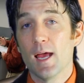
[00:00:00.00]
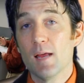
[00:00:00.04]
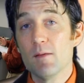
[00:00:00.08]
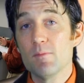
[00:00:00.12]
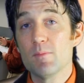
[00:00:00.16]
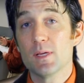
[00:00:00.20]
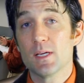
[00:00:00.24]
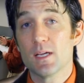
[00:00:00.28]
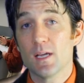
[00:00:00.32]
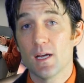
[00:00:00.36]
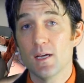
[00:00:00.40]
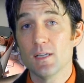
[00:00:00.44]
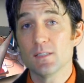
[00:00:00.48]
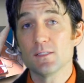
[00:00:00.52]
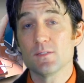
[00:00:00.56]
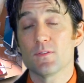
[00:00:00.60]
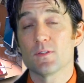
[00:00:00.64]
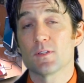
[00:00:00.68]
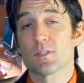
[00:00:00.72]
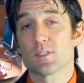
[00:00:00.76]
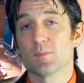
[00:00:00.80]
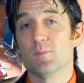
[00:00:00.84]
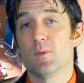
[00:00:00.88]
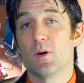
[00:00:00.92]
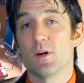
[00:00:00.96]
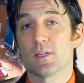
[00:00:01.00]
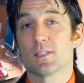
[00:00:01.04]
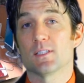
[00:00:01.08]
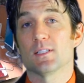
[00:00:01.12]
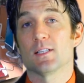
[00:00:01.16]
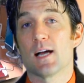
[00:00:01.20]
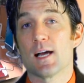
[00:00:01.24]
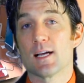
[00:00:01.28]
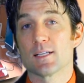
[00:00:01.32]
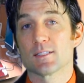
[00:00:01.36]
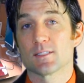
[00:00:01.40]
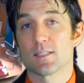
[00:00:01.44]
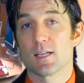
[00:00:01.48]
and because of the small
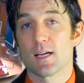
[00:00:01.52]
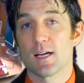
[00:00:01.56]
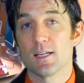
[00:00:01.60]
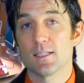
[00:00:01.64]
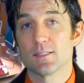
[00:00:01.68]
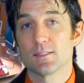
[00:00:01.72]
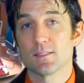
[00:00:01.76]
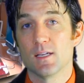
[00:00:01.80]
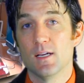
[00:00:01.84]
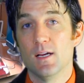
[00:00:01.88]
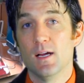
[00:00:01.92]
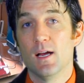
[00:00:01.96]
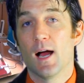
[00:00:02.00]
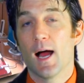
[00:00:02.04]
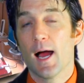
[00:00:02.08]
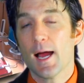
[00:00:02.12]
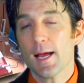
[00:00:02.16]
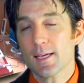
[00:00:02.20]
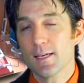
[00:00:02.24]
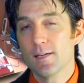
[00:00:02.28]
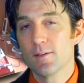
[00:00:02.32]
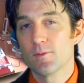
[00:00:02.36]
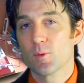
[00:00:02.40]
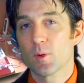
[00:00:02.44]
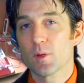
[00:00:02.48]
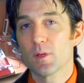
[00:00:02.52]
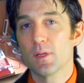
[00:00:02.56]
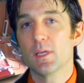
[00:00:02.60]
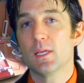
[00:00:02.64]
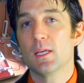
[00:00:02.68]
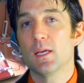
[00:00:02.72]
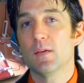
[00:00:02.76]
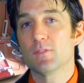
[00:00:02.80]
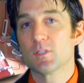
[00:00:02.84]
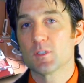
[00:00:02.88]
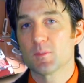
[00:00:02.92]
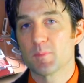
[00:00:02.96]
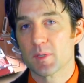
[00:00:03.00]
class size, I can really
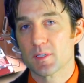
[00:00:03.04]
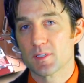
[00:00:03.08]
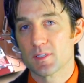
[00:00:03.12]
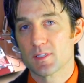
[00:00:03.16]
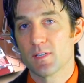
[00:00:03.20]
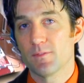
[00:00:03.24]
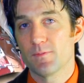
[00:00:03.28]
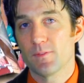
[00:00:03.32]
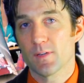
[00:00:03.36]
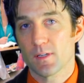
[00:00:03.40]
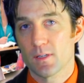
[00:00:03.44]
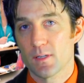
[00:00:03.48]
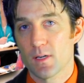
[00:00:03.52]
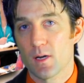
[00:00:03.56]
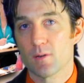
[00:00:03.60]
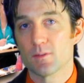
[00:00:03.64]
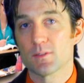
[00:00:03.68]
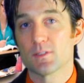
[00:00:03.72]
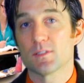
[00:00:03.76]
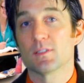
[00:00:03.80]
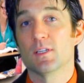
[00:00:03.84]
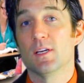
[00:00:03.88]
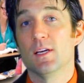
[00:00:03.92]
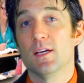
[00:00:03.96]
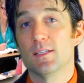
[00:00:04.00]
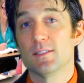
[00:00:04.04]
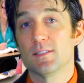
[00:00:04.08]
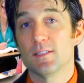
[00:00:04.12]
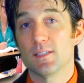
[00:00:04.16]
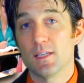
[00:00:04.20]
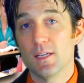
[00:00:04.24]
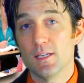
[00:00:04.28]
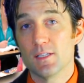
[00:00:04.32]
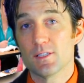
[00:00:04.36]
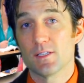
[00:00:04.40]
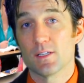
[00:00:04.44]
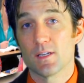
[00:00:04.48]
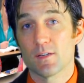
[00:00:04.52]
give specific notes
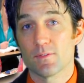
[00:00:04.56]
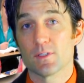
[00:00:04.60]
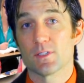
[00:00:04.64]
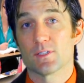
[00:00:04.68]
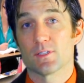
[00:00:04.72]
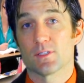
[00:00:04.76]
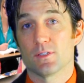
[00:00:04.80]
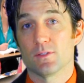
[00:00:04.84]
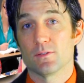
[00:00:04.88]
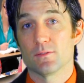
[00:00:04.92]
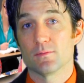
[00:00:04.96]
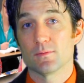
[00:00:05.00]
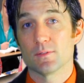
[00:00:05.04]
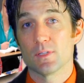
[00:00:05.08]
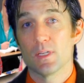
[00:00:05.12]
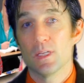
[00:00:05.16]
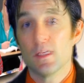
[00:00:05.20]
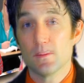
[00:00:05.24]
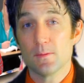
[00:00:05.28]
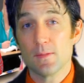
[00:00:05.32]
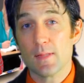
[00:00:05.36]
to each and every student.